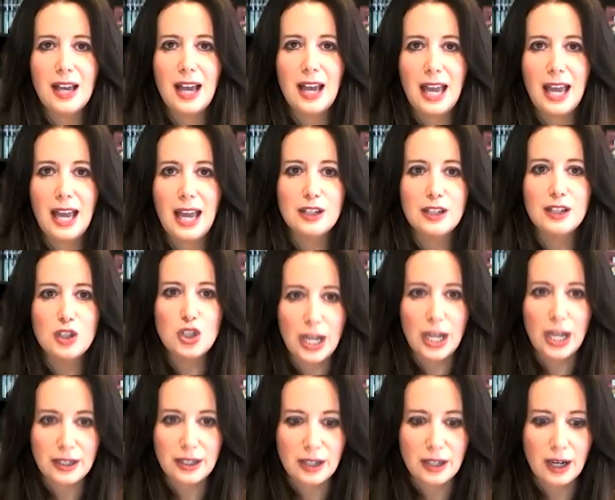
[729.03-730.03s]
an
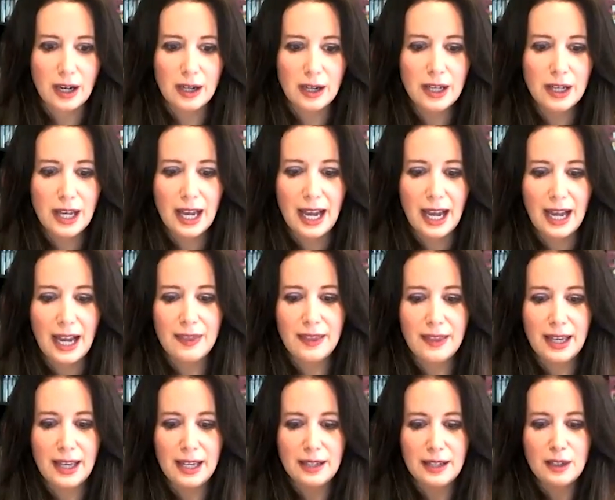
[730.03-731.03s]
agenda, and
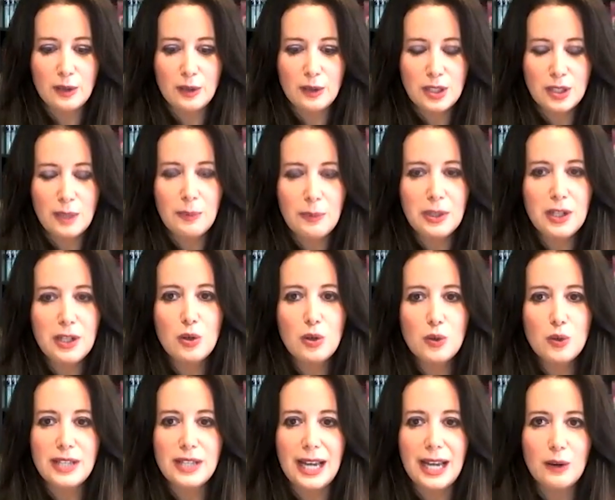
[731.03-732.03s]
that somebody
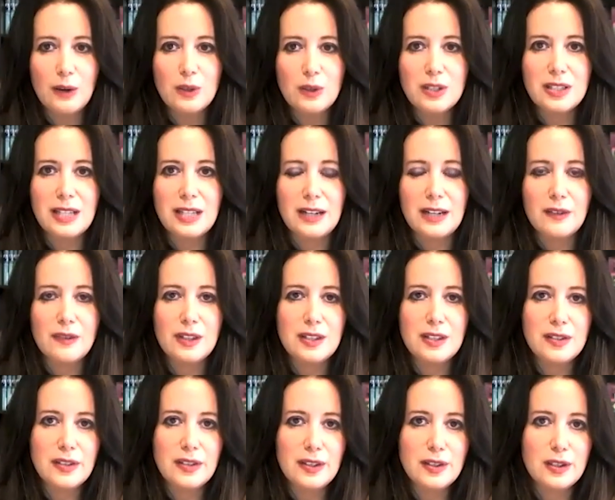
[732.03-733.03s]
who's outside of the
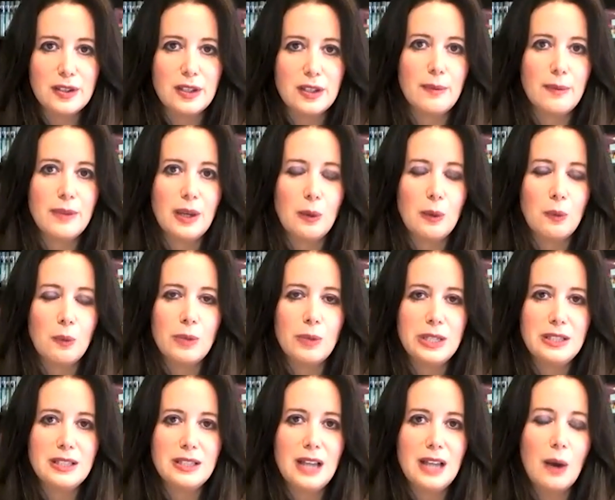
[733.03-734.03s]
system that
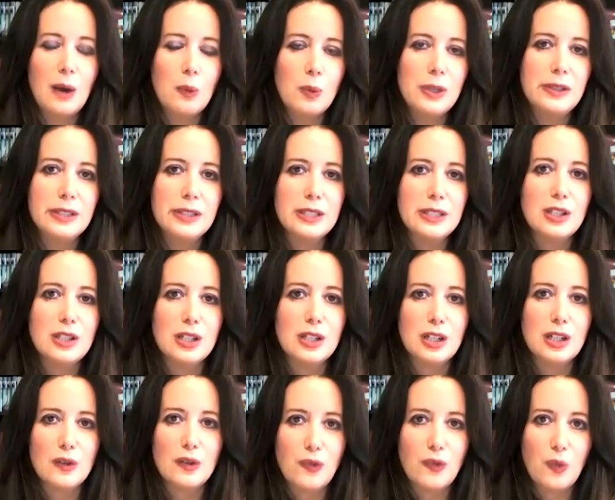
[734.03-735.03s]
is not willing to
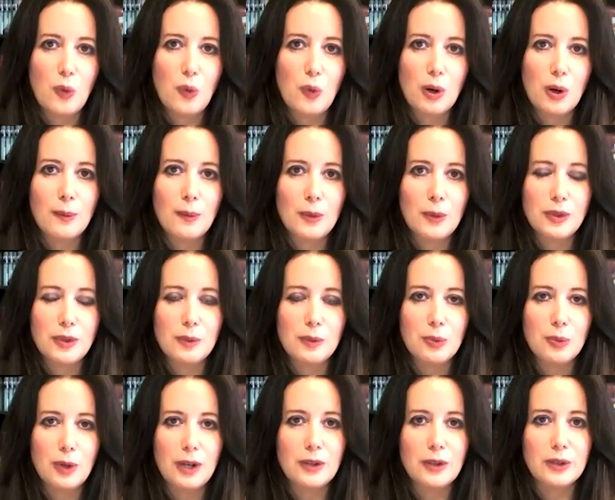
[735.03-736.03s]
conform with the
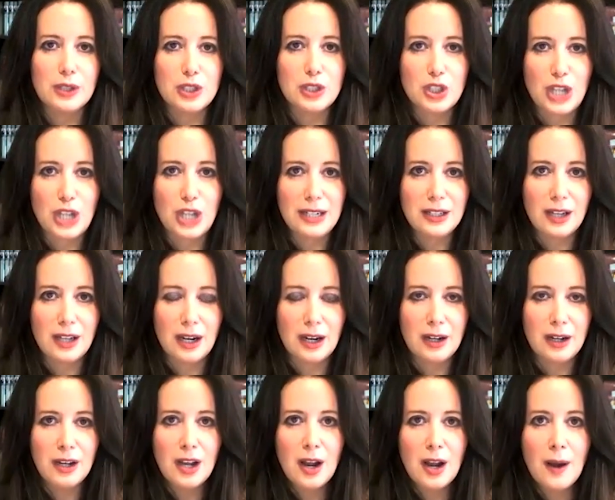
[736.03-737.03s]
broader
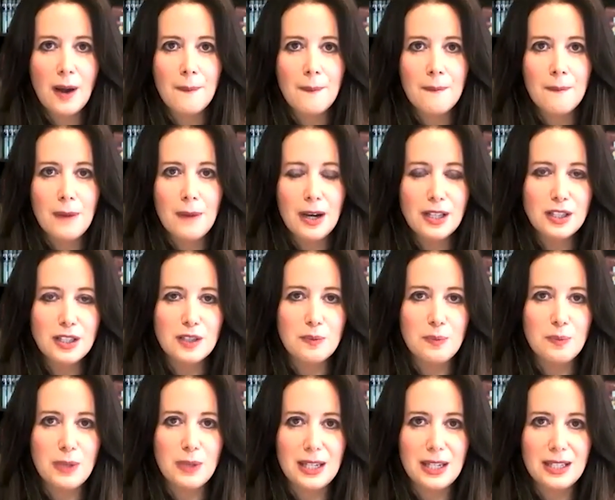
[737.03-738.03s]
agenda must
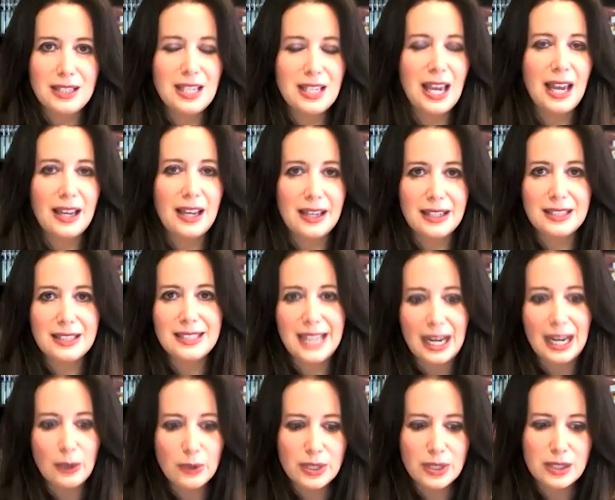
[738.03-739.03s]
be taken
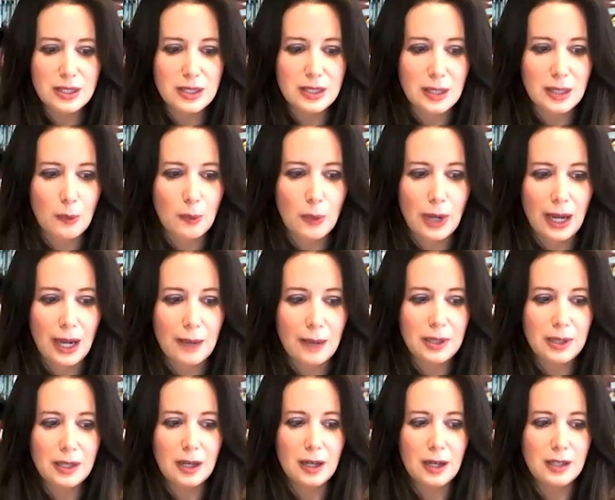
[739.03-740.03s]
down in some way.
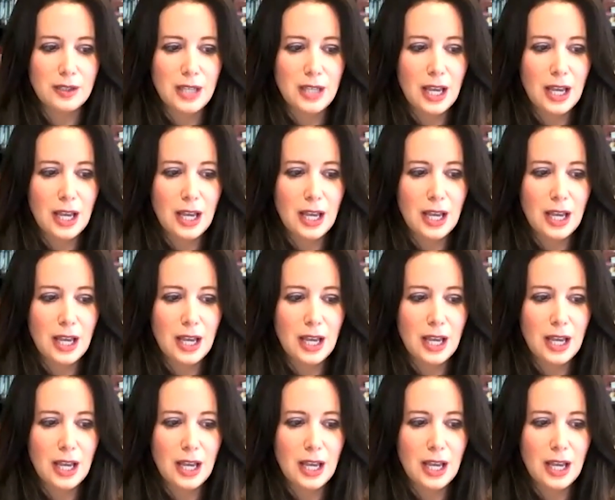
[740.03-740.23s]
Because,